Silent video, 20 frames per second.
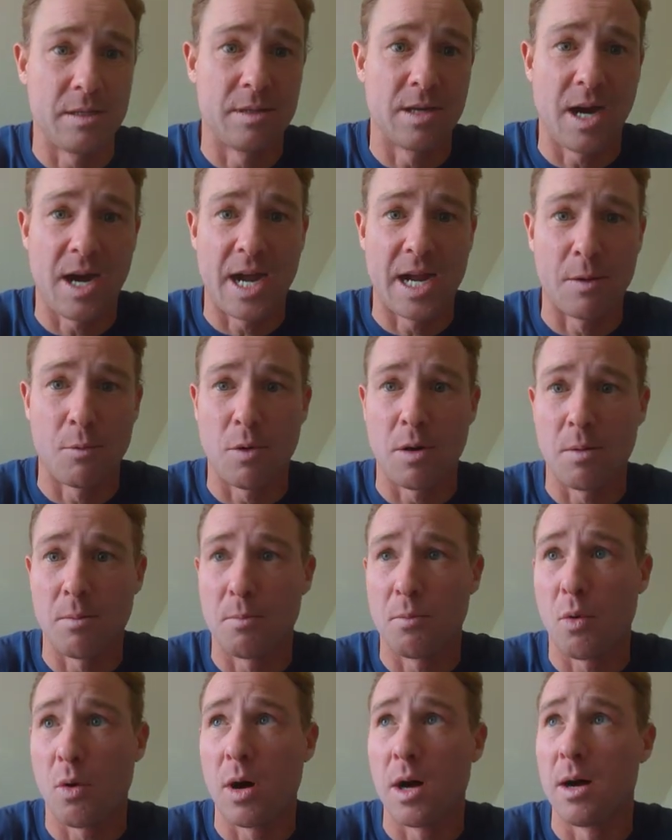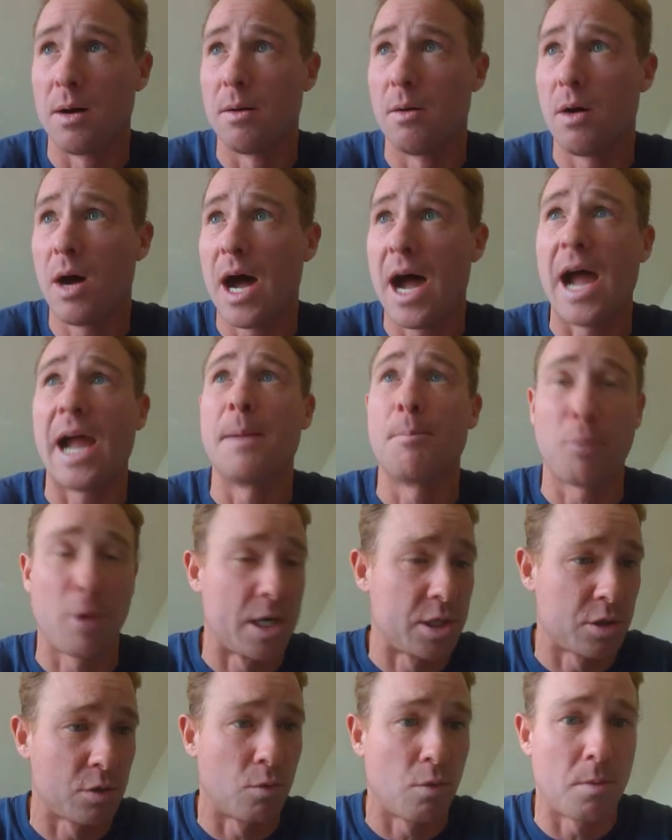the high
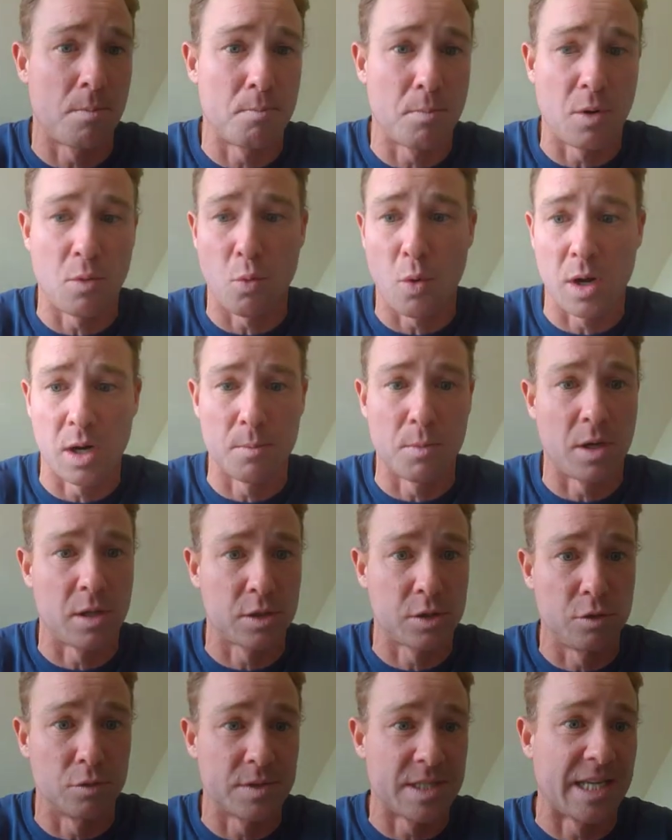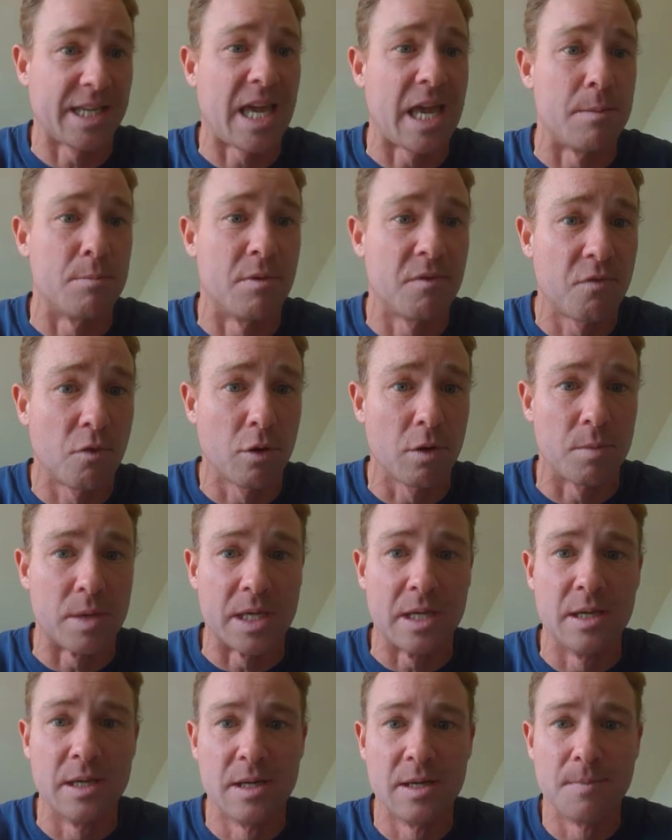pressure water molecules that came before
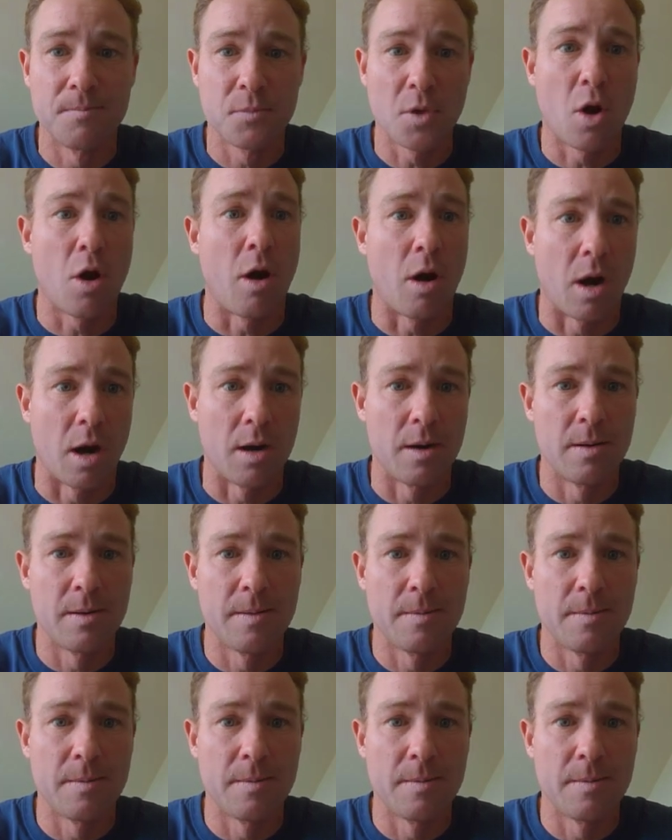me, are.